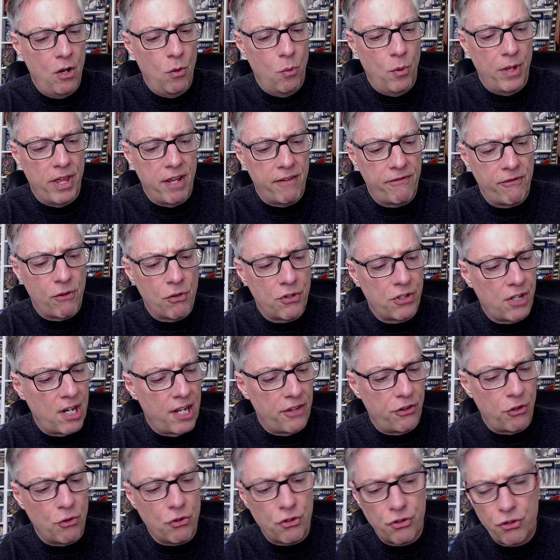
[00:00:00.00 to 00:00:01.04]
when they first
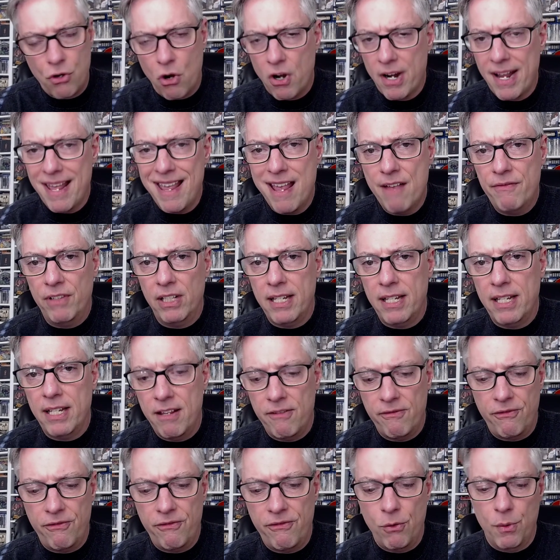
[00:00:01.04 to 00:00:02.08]
got their start, heavily
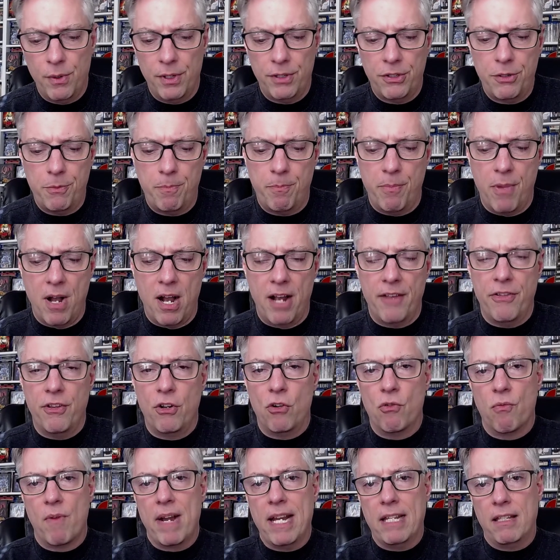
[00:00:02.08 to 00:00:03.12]
influenced by the
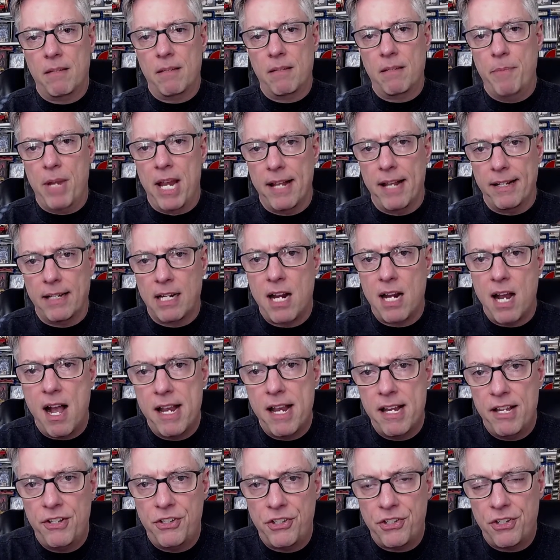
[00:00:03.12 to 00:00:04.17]
greats band
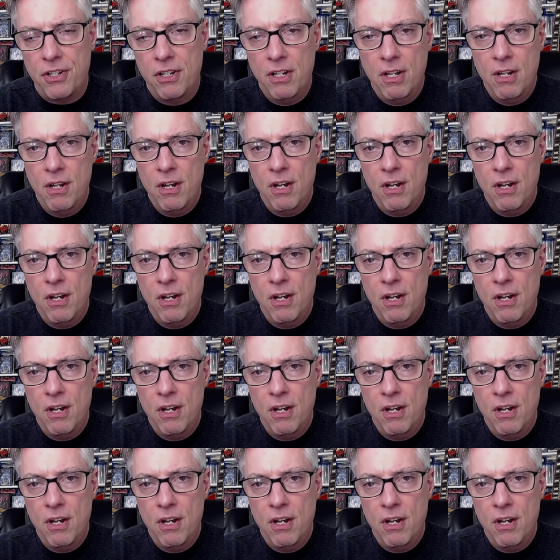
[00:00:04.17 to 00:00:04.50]
Kyuss,